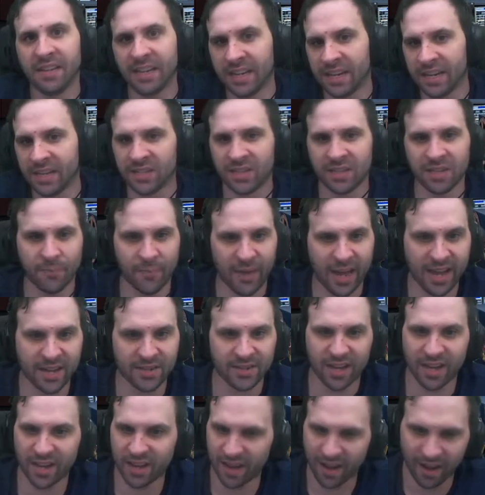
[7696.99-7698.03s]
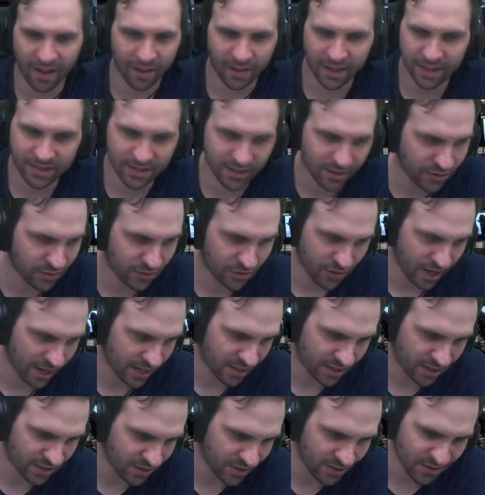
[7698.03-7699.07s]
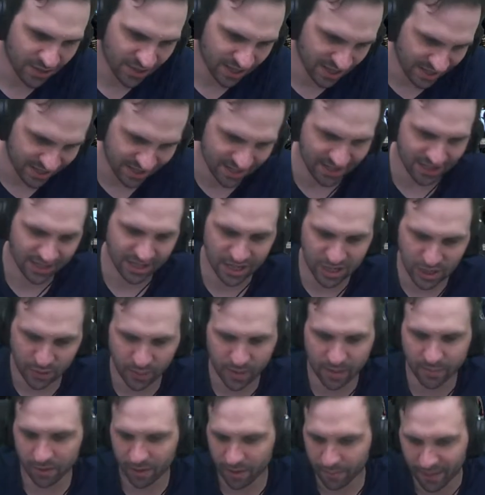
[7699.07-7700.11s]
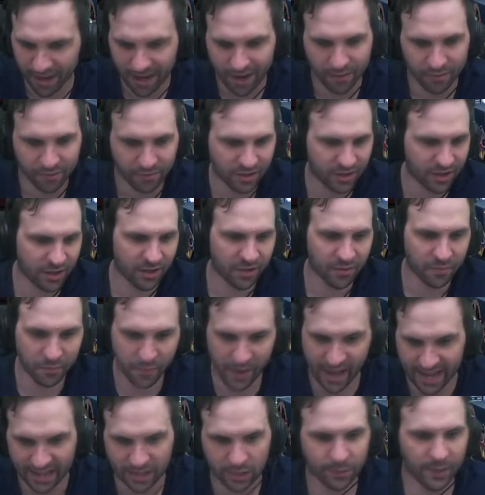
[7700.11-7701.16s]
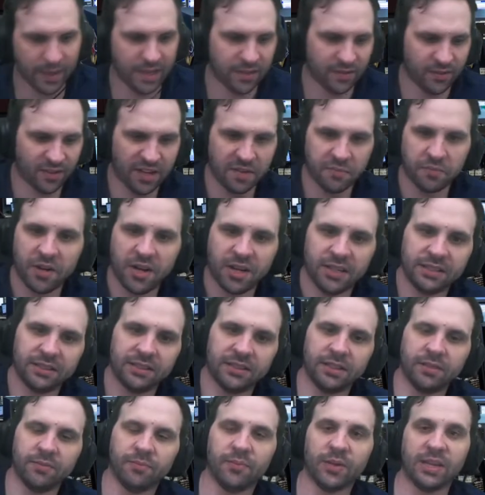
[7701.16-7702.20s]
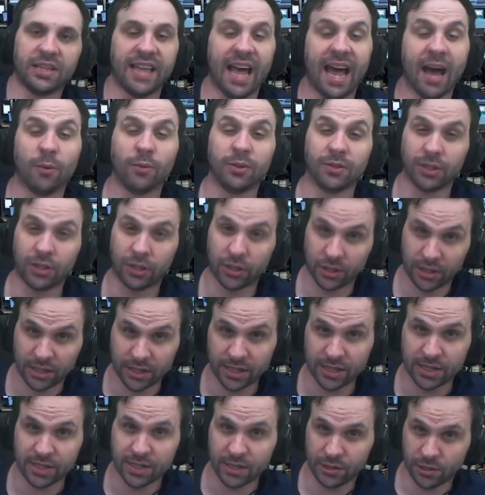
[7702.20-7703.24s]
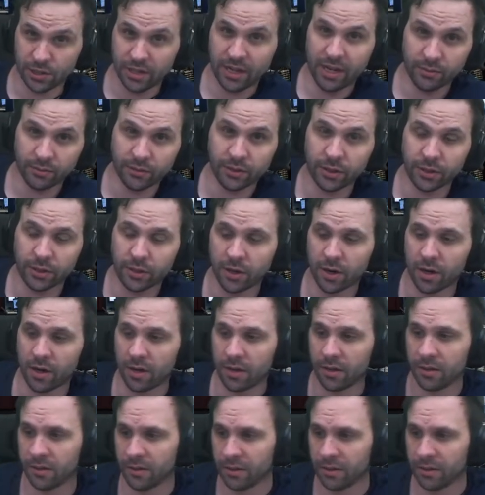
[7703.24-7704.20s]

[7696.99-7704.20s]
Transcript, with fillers: It is in the past. All I do is try to use this to teach people about, you know, bad space flight policy. But that was a good decision. That was a good call.